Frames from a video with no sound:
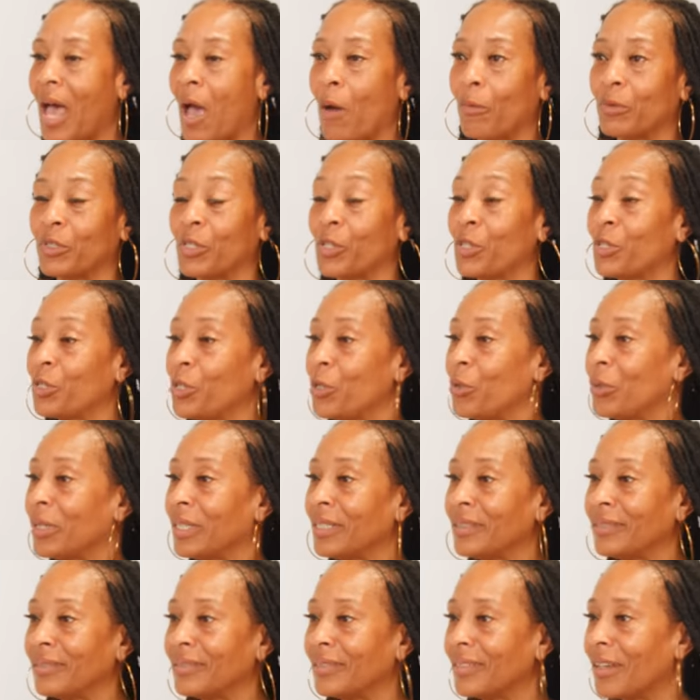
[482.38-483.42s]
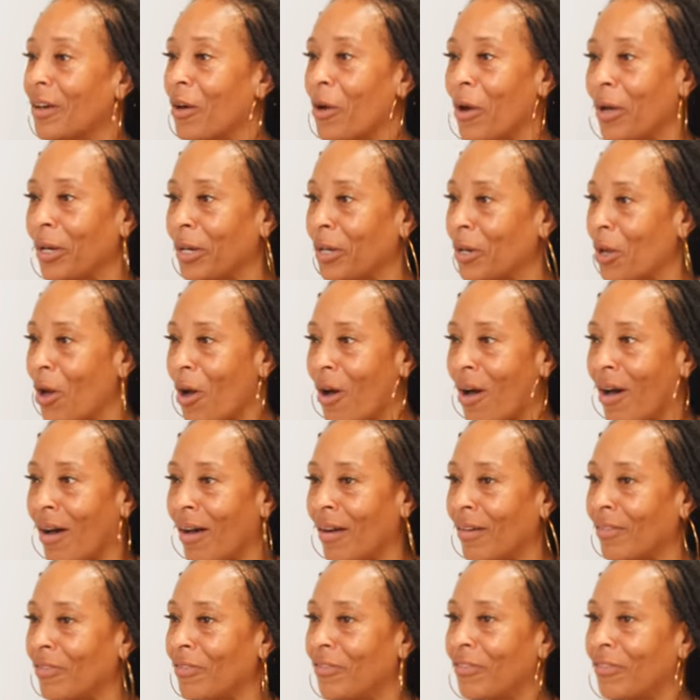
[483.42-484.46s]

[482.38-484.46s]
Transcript: I was a student on and off.